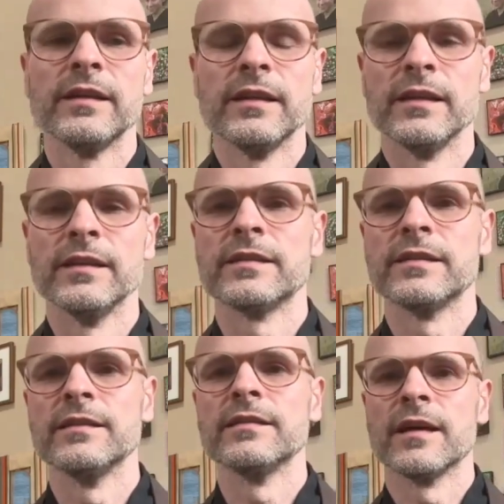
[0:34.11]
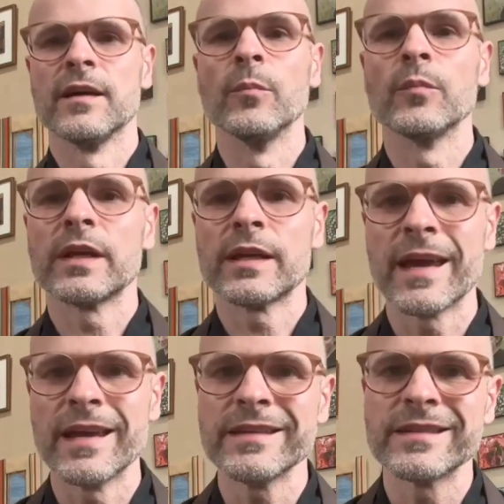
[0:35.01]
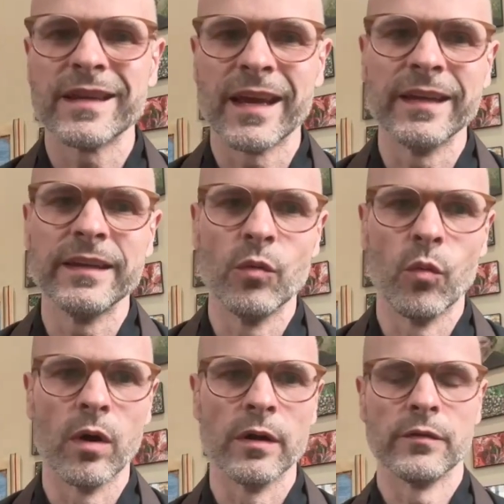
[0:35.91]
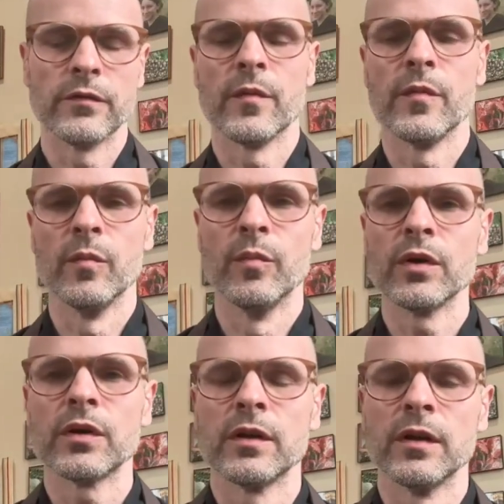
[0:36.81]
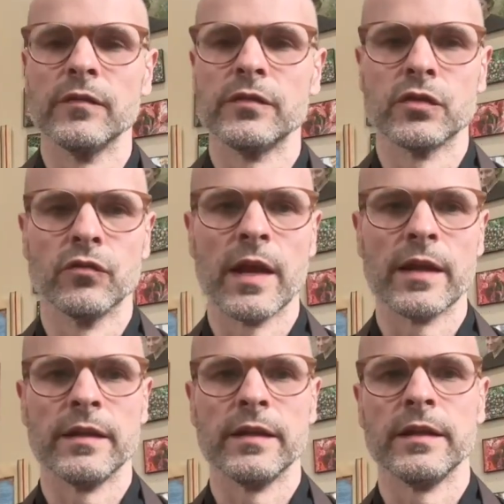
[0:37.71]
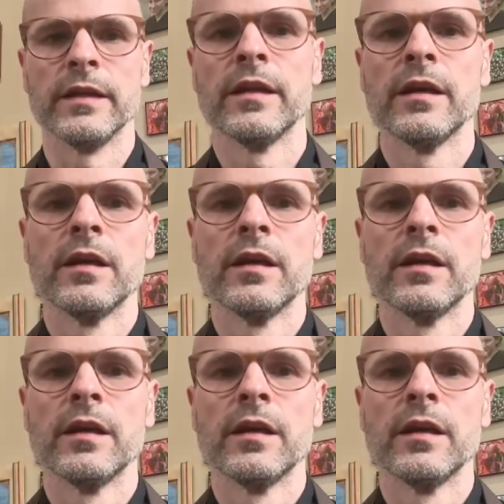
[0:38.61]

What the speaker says: and this is Case 81 from the Book of Serenity.